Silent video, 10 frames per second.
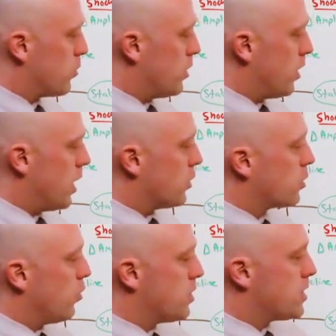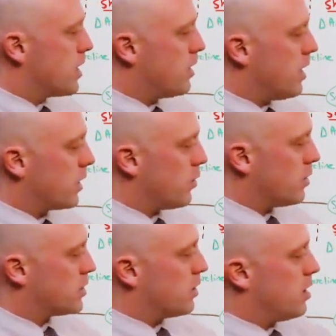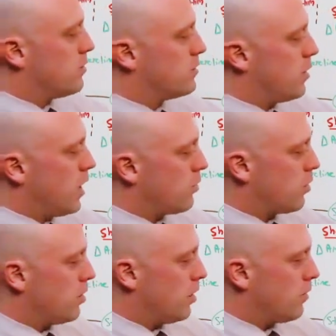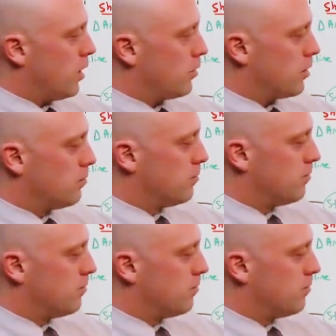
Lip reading: them or not, you're going to get an echo to decide if it's valvular or non-valvular.